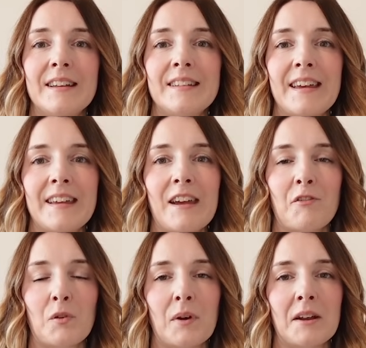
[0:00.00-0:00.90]
Take care,
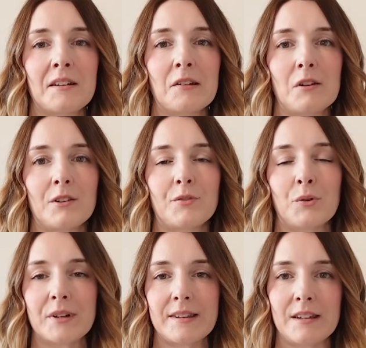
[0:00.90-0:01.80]
everyone, and I'll look
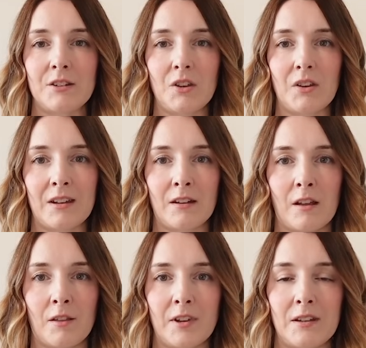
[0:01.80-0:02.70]
forward to seeing you in
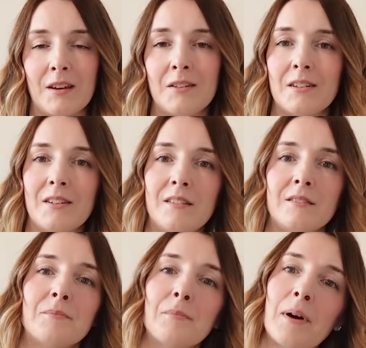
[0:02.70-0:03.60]
another video
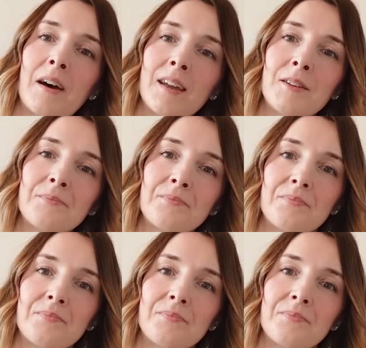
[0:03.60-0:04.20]
soon. Bye.